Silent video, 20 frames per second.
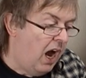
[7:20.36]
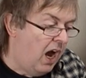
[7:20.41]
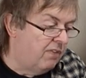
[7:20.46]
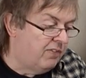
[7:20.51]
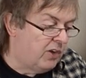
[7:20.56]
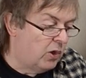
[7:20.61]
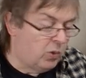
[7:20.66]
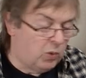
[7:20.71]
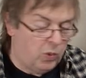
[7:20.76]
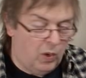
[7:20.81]

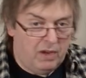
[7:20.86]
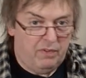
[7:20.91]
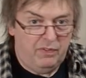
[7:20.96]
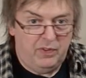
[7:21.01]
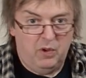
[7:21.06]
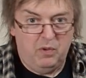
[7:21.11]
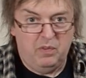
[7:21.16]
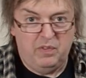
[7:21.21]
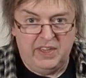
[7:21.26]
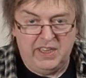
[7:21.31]
I've got quite a
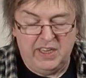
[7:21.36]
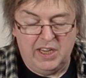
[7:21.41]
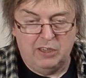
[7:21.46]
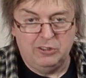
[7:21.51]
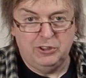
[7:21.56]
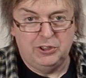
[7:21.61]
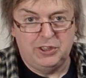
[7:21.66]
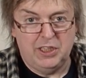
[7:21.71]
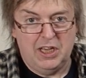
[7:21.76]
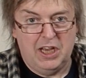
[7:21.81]
few
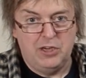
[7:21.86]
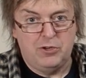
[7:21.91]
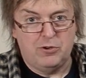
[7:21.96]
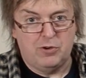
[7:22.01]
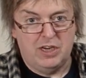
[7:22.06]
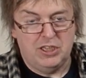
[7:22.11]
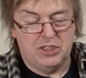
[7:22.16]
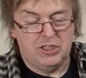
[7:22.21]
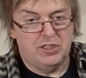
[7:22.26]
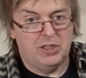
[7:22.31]
videos that
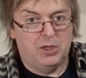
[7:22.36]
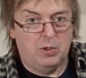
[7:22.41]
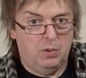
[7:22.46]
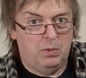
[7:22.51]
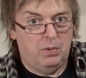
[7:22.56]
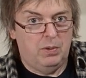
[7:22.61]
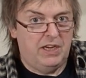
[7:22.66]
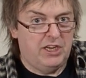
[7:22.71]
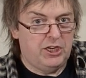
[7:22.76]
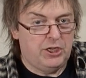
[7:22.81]
address the
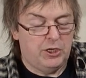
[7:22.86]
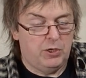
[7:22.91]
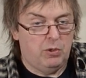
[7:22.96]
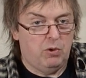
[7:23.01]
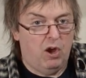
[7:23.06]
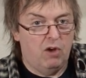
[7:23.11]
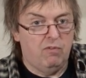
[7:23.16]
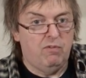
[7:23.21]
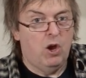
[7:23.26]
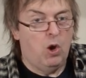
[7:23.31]

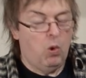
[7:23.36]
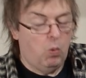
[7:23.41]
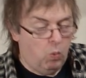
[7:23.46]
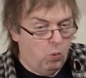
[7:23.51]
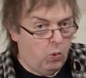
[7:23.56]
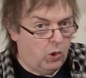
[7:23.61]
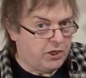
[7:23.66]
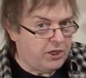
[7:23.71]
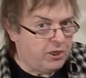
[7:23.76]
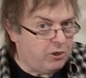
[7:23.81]
issue of,
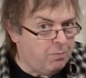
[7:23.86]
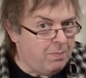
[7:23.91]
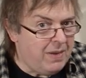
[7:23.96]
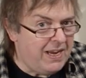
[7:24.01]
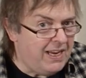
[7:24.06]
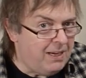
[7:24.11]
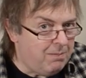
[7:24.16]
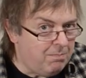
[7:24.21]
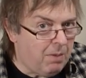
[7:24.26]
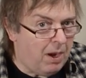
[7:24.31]
what do you
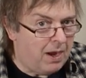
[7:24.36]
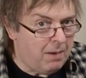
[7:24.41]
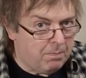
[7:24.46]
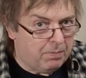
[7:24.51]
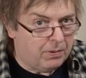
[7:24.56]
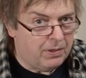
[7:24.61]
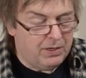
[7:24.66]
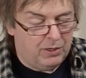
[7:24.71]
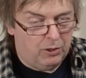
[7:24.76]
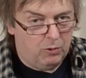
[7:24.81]
mean by
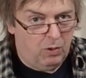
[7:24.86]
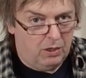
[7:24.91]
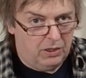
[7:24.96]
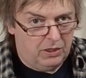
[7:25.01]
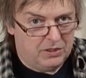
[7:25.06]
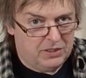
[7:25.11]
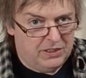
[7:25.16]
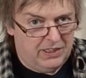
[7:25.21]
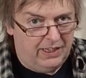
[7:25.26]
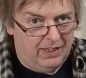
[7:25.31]
print
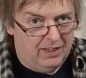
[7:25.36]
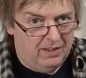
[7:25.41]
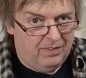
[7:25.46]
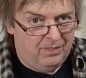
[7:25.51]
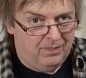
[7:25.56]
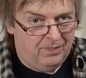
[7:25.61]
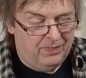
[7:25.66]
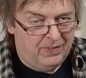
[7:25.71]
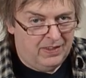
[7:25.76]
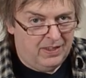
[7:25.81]
quality?
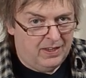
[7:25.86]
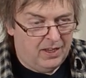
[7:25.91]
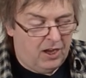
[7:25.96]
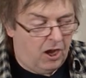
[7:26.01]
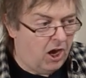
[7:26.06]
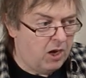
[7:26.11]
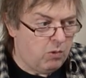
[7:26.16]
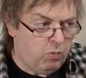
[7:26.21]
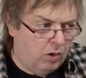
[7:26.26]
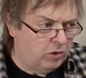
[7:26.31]

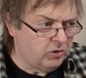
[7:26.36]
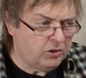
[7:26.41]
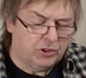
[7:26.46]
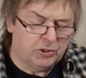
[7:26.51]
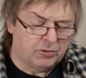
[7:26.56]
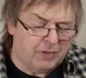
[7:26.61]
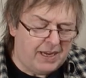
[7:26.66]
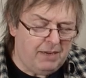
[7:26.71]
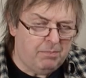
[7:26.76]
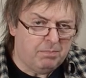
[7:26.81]
I want
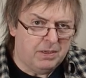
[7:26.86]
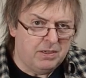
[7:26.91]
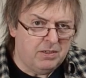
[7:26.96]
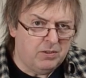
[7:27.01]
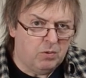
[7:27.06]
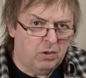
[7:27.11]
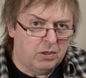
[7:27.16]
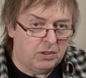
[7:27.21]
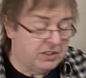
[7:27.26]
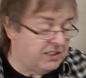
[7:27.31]
great
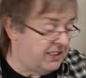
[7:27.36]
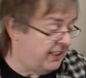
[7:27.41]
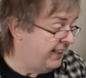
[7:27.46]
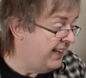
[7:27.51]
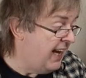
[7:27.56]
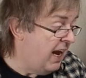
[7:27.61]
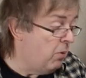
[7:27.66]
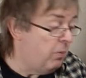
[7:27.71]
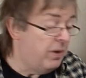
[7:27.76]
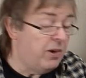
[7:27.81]
print quality.
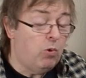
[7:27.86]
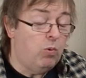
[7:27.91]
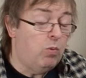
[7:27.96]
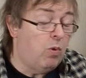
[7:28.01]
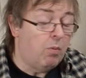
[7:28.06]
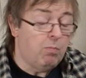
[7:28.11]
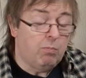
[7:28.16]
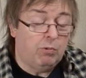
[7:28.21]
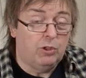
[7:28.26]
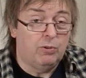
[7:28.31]
Yeah, we all
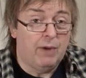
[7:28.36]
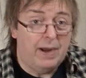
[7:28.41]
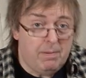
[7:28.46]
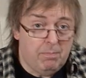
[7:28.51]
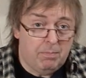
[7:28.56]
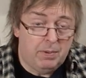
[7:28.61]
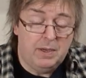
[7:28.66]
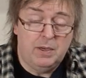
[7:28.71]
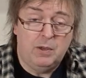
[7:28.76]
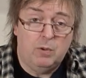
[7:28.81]
want
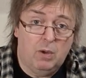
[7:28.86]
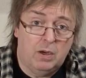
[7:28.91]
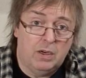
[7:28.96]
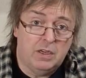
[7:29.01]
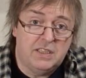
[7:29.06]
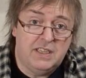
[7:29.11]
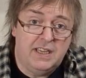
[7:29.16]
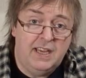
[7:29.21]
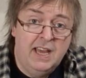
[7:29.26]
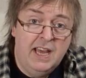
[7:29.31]
great print
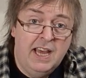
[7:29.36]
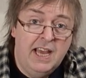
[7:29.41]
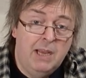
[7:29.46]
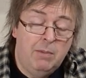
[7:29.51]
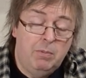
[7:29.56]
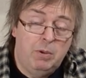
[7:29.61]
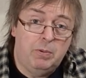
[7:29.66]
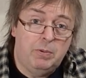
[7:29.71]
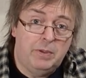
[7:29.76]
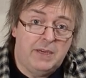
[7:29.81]
quality,
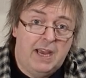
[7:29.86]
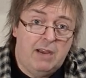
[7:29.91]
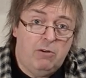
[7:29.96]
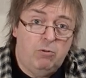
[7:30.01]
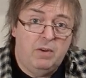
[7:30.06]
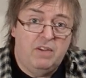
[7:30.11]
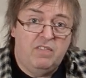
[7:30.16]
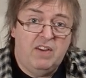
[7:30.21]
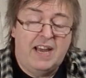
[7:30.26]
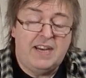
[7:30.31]
but it would
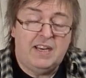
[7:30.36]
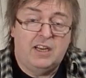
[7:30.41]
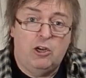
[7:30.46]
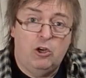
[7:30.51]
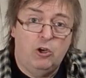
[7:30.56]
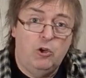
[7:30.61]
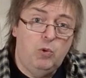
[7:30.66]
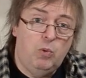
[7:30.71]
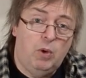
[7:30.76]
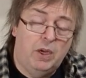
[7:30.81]
help if I had a
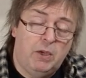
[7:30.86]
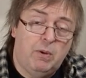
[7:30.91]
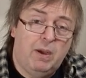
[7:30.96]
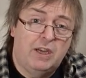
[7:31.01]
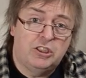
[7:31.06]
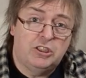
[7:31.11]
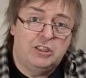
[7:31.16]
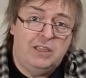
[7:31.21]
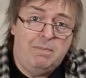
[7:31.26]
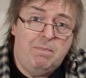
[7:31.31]
clue what you
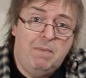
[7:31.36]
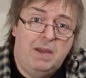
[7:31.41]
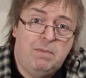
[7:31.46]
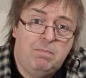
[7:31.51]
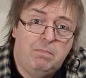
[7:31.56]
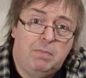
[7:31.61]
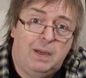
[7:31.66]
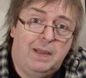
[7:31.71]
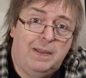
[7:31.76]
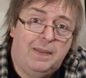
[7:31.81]
actually
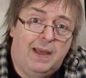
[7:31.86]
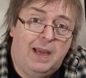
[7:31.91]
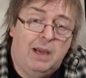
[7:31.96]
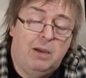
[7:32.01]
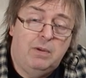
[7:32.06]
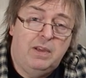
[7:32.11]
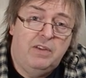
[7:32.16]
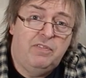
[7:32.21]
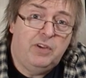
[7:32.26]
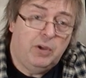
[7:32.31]
meant by
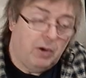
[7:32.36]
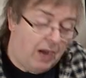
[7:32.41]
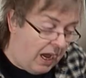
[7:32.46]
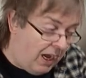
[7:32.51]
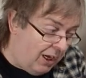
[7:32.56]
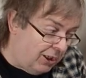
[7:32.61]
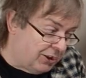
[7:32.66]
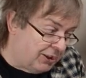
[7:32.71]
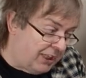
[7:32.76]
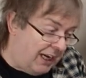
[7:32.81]
that, if you're
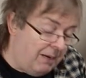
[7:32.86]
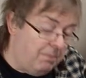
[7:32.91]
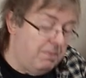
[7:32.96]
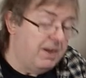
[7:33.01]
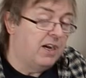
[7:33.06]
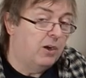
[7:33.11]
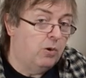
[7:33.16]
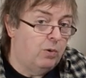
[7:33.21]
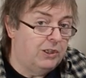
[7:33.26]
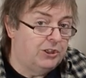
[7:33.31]
asking
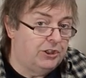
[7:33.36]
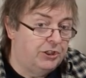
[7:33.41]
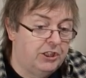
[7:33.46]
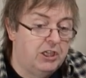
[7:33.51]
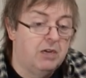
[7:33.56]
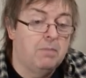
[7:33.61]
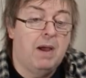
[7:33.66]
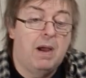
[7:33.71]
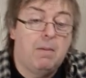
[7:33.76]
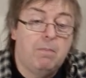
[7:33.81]
me a
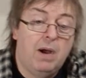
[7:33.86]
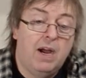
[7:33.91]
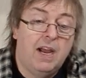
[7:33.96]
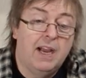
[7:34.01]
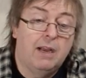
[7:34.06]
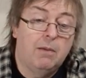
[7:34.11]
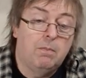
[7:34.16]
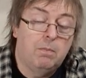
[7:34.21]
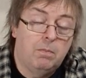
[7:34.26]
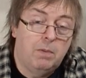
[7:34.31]
question about
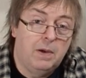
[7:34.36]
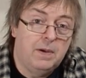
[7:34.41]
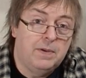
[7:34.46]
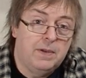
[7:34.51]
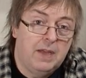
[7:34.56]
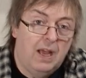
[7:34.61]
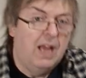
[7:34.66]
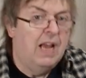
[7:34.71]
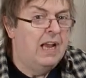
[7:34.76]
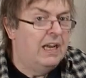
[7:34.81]
buying a
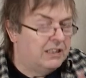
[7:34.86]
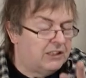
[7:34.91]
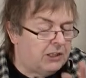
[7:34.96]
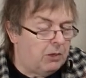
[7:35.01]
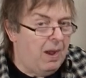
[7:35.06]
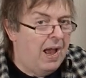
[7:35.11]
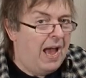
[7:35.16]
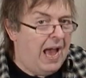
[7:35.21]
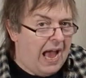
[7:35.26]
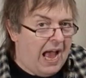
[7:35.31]
printer.
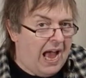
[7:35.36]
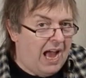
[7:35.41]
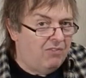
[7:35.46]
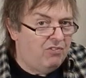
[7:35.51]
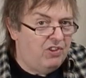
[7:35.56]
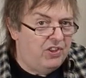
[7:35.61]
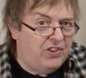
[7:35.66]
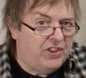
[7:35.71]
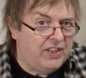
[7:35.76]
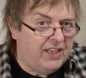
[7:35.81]
So
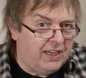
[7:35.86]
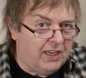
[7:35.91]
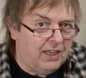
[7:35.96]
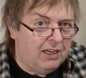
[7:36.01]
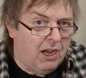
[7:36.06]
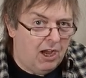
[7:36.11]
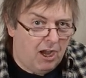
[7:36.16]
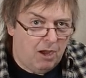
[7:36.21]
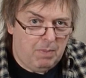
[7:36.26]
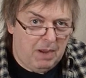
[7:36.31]
have a
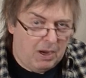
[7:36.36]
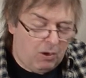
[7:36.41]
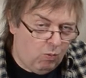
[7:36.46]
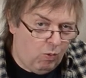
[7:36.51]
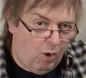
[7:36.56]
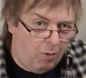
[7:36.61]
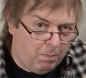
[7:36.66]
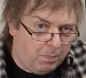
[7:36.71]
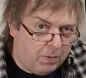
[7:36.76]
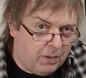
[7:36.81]
think about
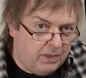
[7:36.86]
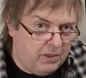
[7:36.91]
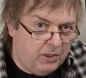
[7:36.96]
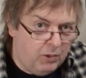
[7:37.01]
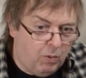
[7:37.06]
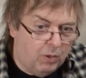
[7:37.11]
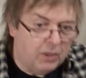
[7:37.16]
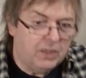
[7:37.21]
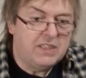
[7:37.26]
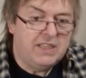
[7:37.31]
what print
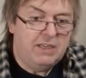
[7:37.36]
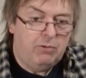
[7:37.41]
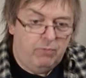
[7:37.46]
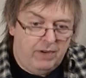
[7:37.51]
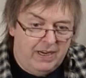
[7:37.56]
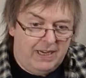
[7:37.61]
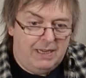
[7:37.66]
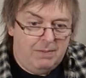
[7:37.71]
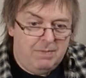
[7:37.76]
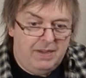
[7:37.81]
quality
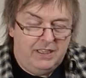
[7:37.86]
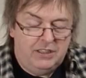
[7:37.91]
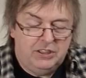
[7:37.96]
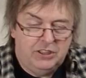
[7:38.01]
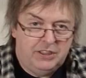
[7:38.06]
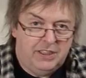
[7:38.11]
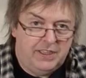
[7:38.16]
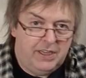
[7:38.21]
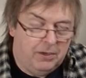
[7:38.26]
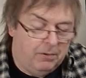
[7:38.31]
really
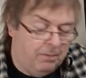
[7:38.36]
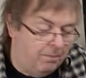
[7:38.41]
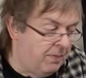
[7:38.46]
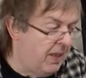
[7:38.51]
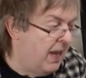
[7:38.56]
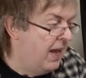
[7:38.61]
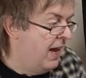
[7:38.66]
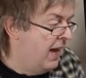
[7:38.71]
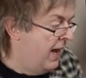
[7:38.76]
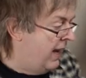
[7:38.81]
means to you.
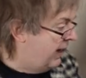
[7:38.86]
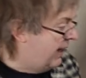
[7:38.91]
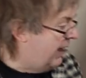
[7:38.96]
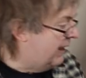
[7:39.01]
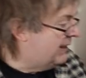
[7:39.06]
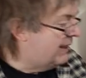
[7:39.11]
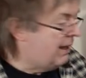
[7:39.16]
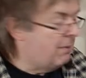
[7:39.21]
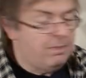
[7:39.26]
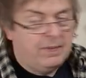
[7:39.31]

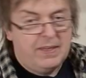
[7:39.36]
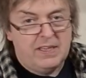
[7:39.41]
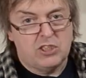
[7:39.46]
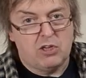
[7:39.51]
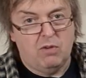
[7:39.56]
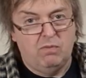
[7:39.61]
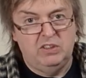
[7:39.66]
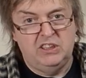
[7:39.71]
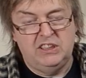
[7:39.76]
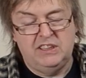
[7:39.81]
Next up, there's
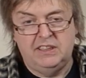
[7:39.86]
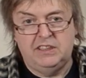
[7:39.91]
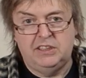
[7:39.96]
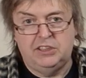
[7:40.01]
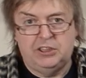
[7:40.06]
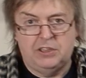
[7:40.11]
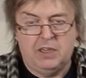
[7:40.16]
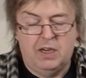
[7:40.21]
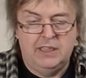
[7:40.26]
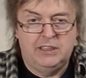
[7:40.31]
obviously
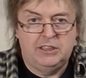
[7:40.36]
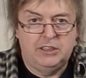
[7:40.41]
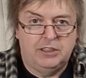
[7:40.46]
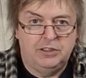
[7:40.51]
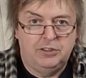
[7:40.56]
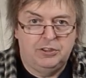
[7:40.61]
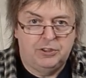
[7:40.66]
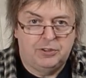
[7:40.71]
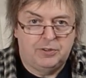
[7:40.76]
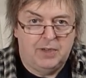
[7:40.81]
the size
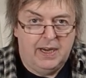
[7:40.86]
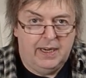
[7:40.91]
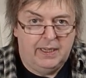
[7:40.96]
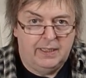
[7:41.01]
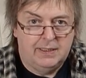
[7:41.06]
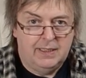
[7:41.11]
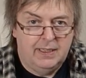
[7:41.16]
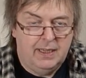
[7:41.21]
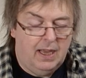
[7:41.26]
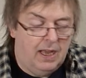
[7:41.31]

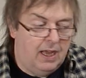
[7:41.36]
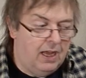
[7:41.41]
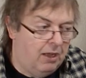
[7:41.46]
constraint.